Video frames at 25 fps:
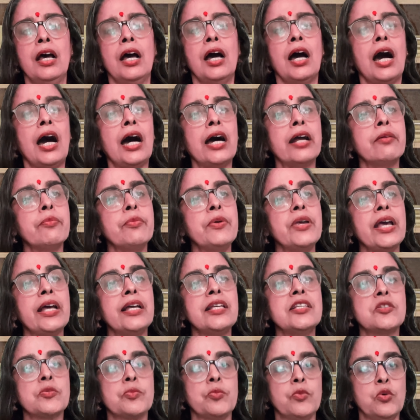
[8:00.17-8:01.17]

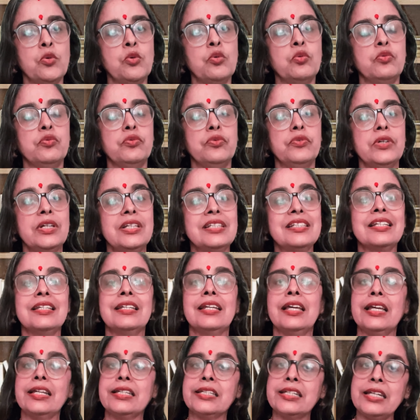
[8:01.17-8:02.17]
RBI's move is an
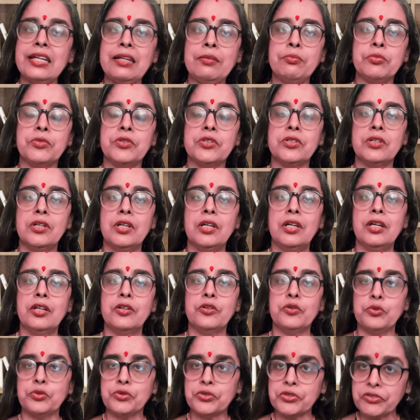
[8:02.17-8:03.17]
attempt
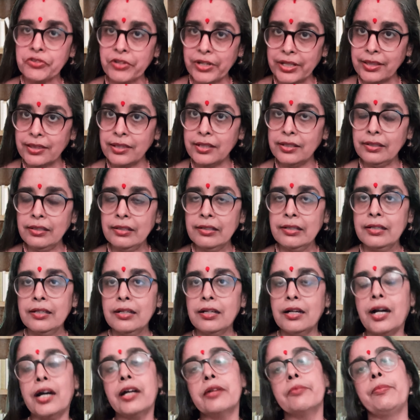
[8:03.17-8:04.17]
to strengthen
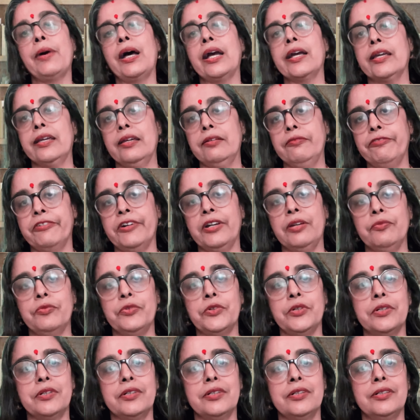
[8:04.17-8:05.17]
our banking
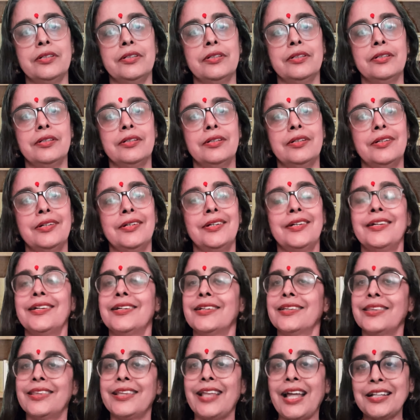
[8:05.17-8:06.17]
framework.
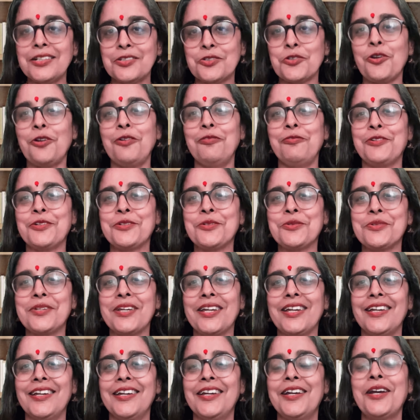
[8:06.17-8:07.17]
That's all for
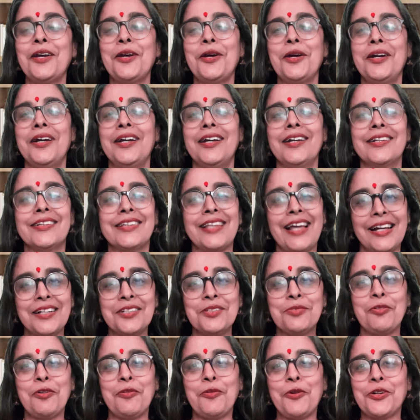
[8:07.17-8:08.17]
today. Thanks
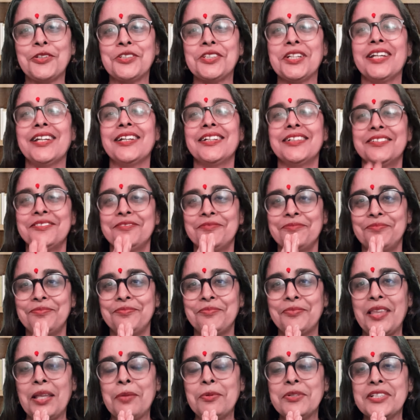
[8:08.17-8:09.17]
for watching.
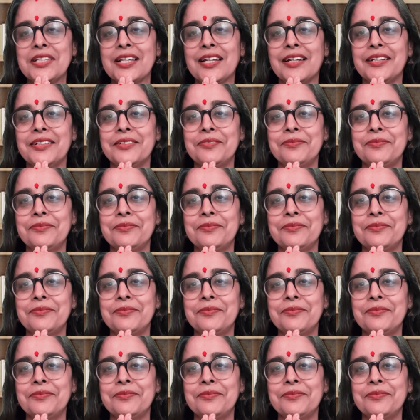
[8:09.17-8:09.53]
Namaskar.